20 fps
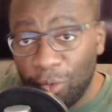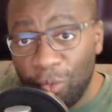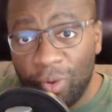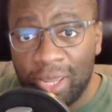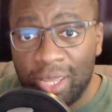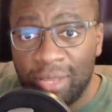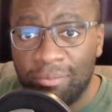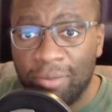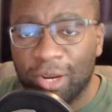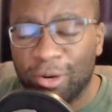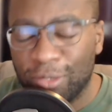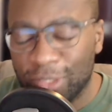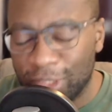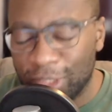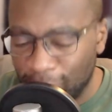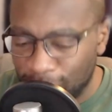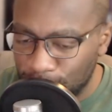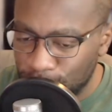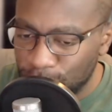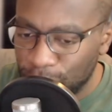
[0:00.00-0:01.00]
when
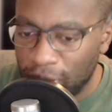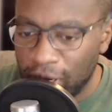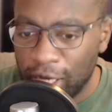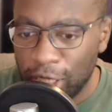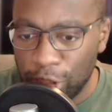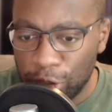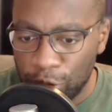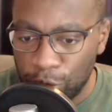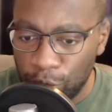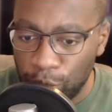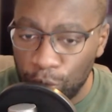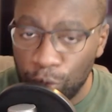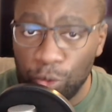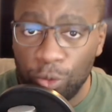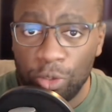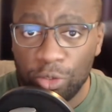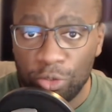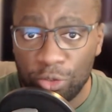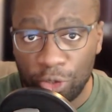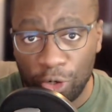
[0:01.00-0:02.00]
Microsoft was trying
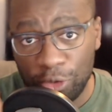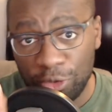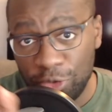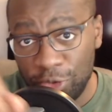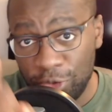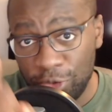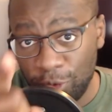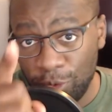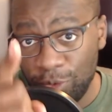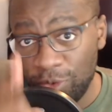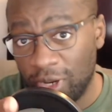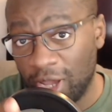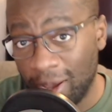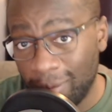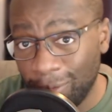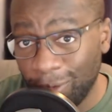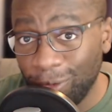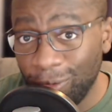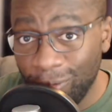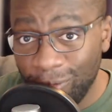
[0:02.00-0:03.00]
to charge you
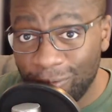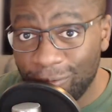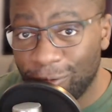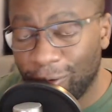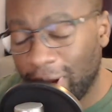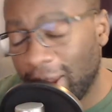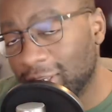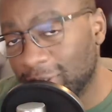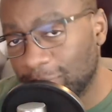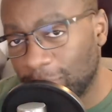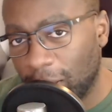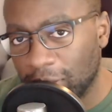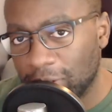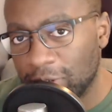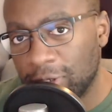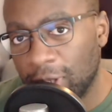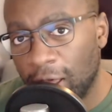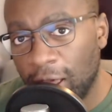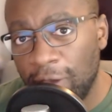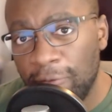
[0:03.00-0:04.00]
double for
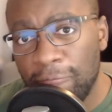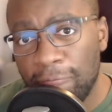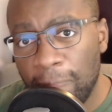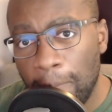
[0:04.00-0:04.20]
Xbox Live?